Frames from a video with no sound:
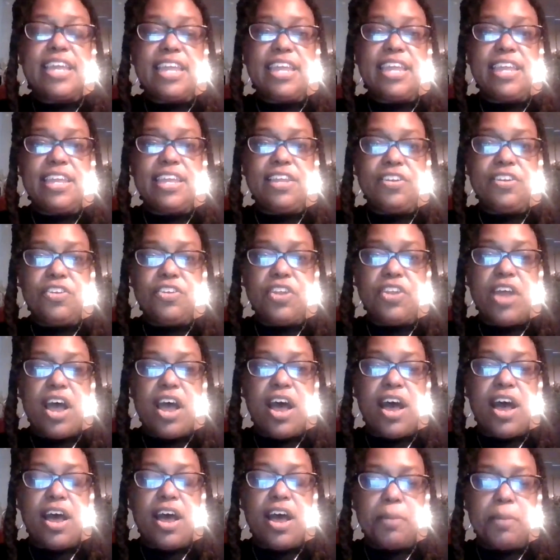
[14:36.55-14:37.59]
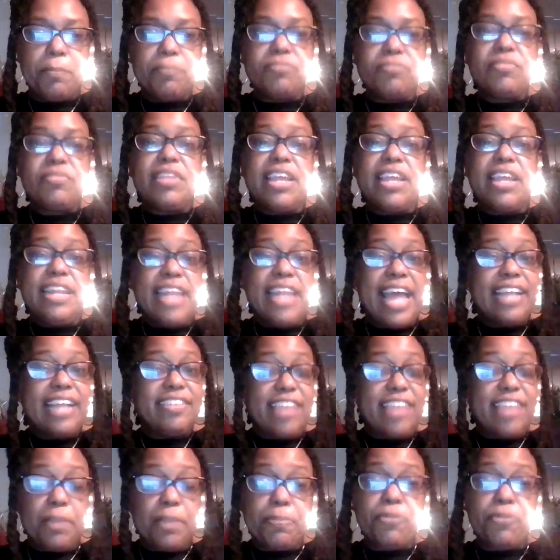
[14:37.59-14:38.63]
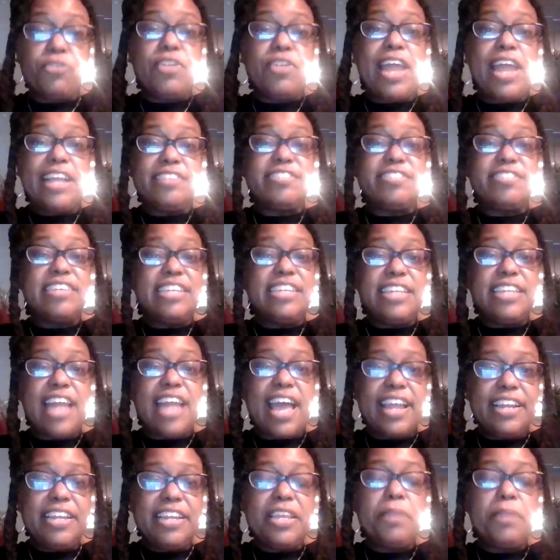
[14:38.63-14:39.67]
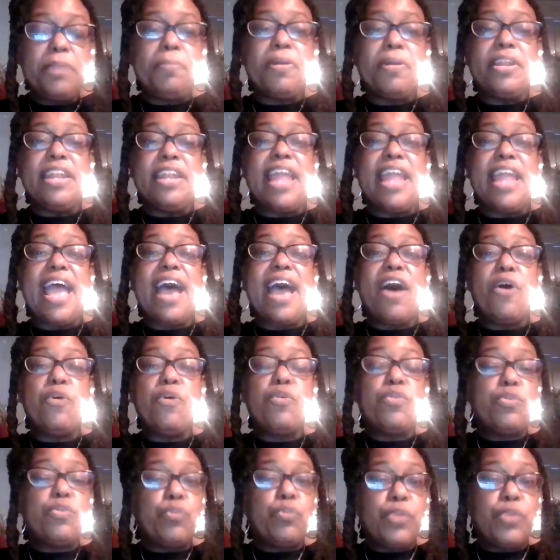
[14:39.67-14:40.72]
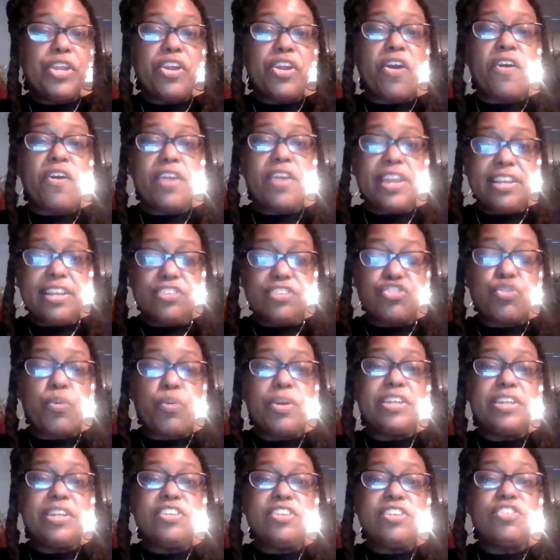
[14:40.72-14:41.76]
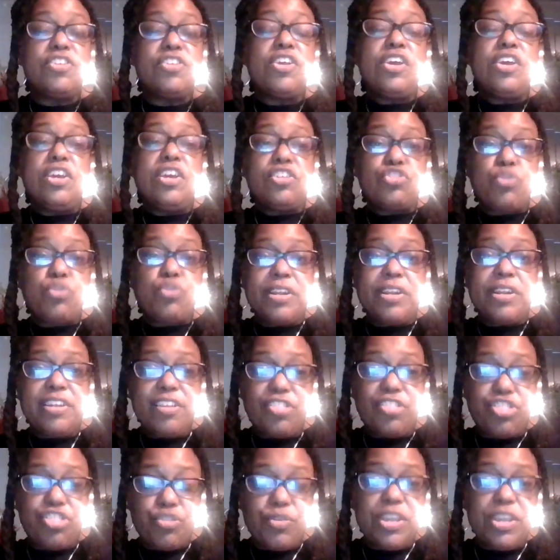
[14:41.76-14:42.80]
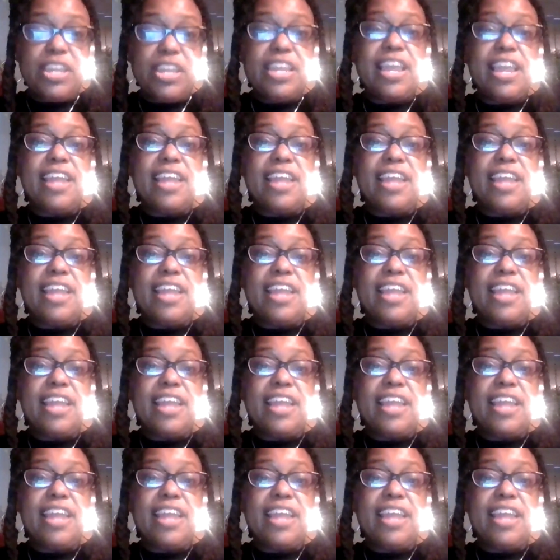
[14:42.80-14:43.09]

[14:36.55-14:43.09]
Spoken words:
in April 1990, but now we are in 2023.